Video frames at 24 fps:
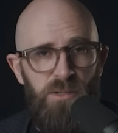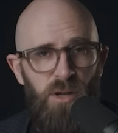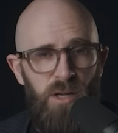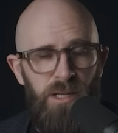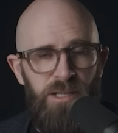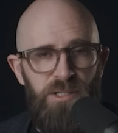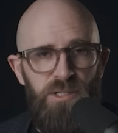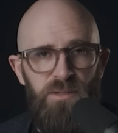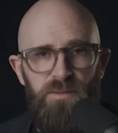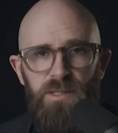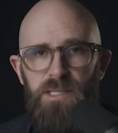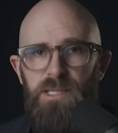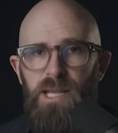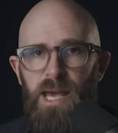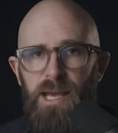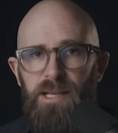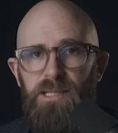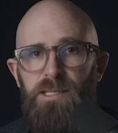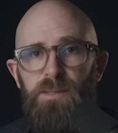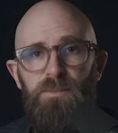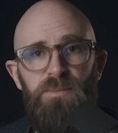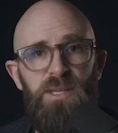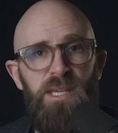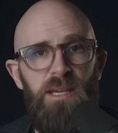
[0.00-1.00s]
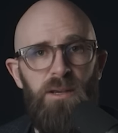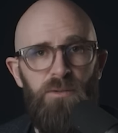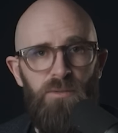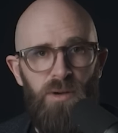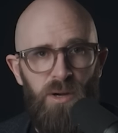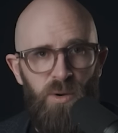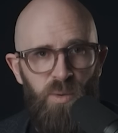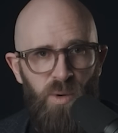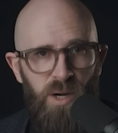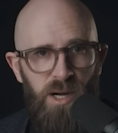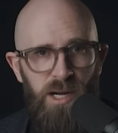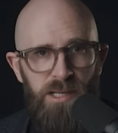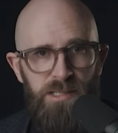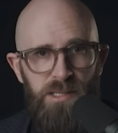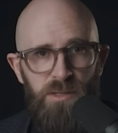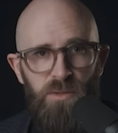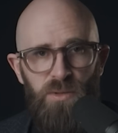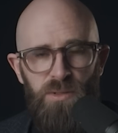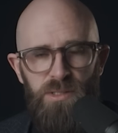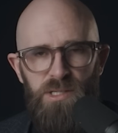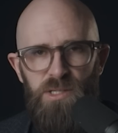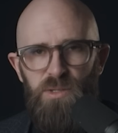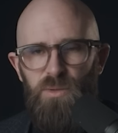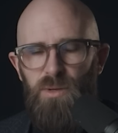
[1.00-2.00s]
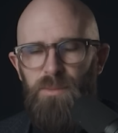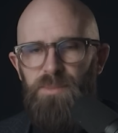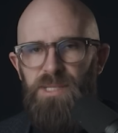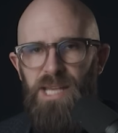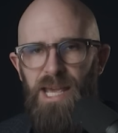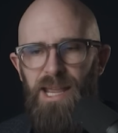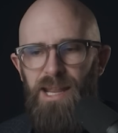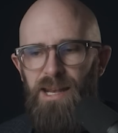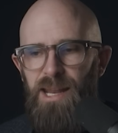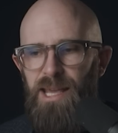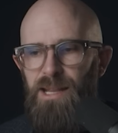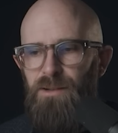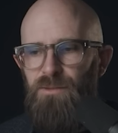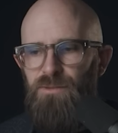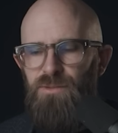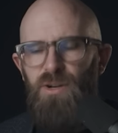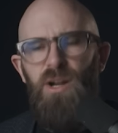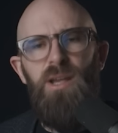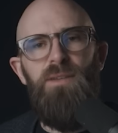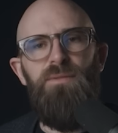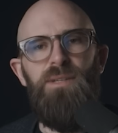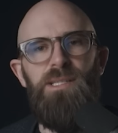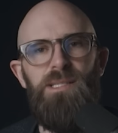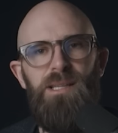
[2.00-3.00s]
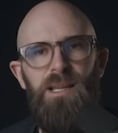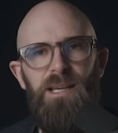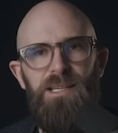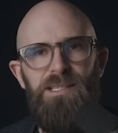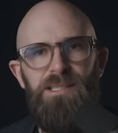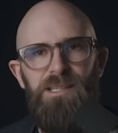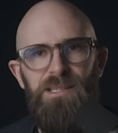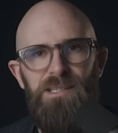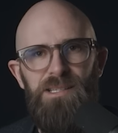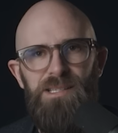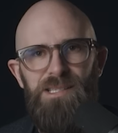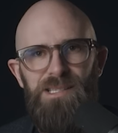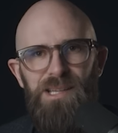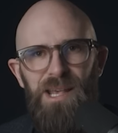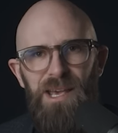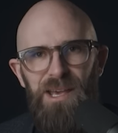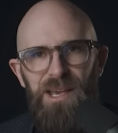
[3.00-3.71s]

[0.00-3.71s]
knowledge of the text being required in order to obtain a driver's license.